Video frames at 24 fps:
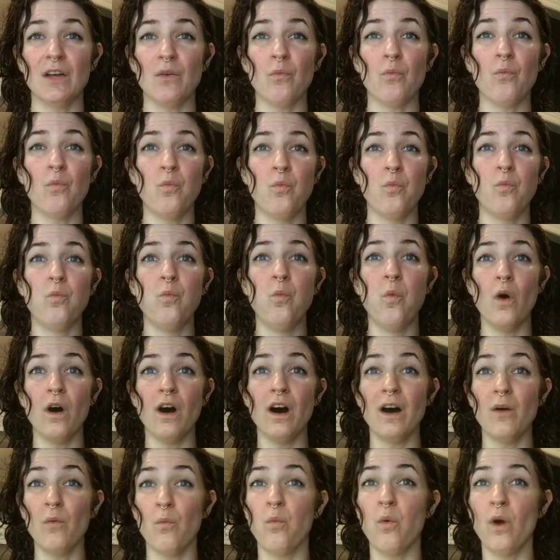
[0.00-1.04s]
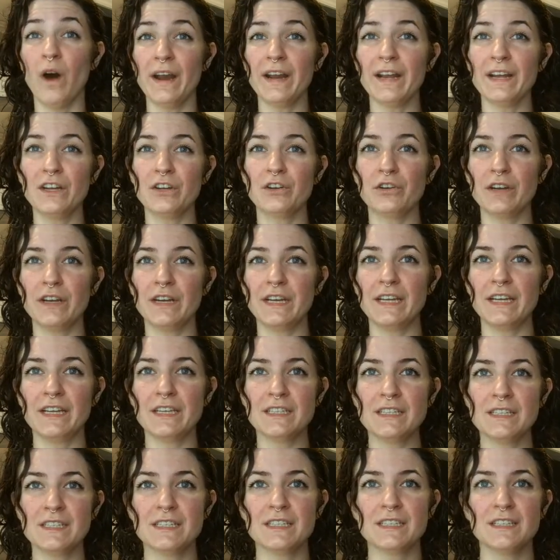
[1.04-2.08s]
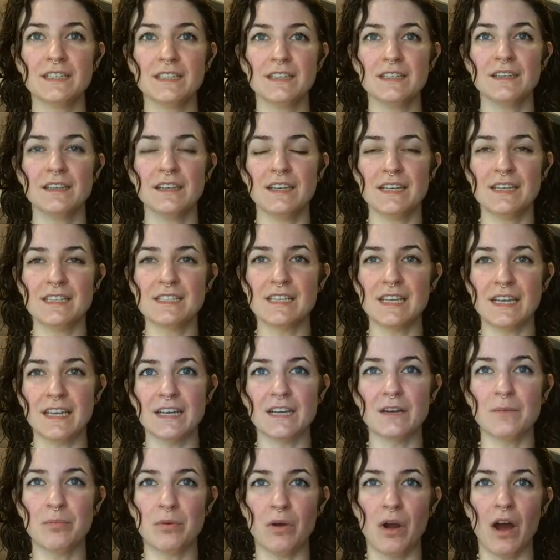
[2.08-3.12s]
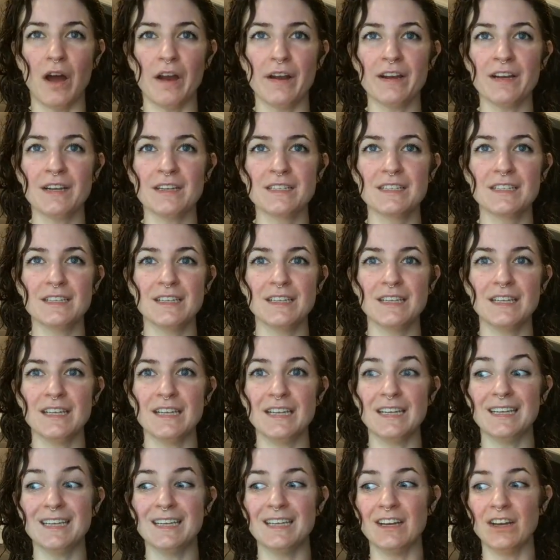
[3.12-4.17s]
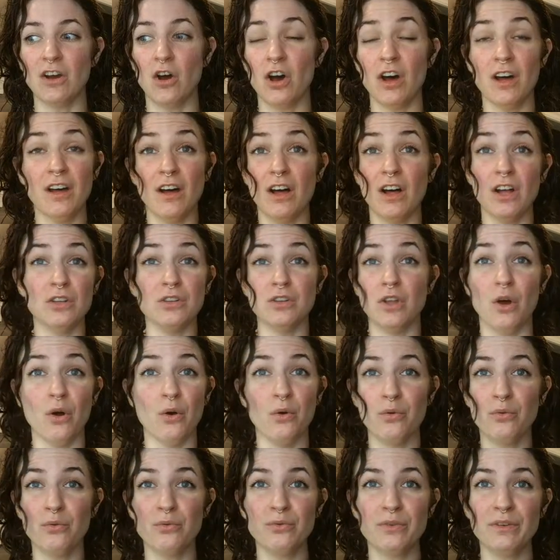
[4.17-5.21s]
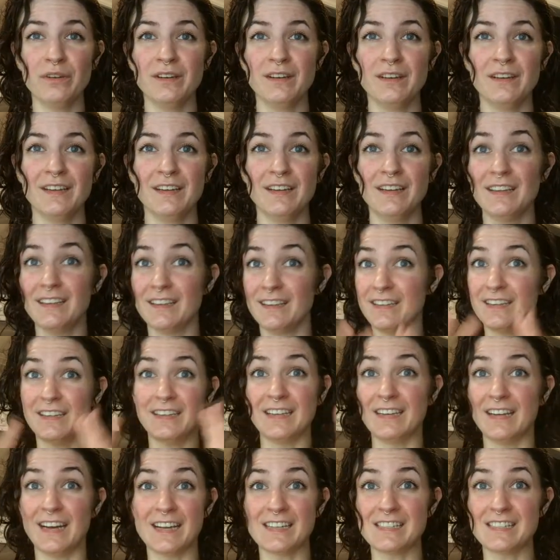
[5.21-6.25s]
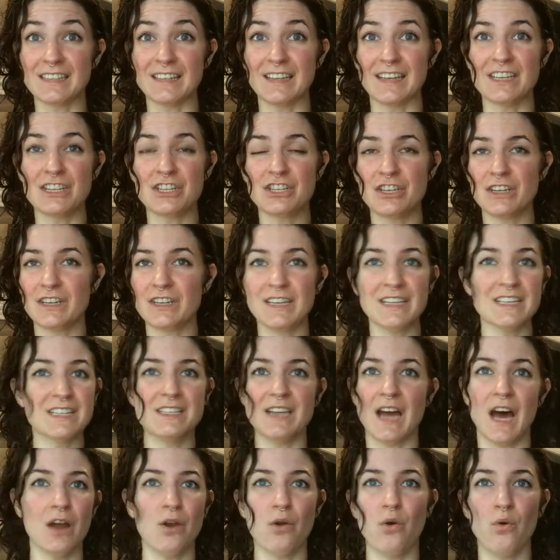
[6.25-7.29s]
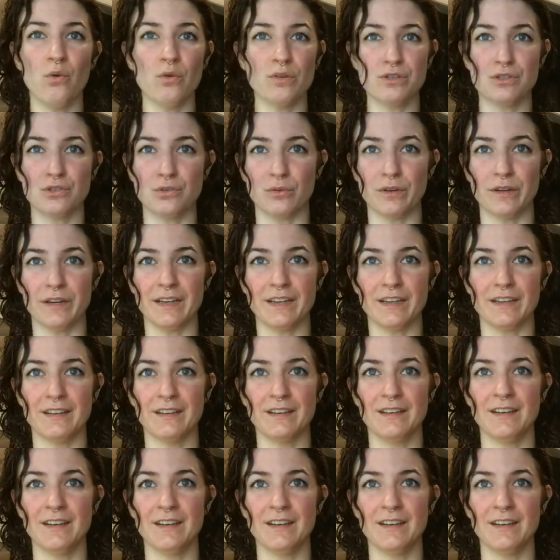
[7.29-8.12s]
what ingredient is in a product, it alone, in isolation, is not a whole story.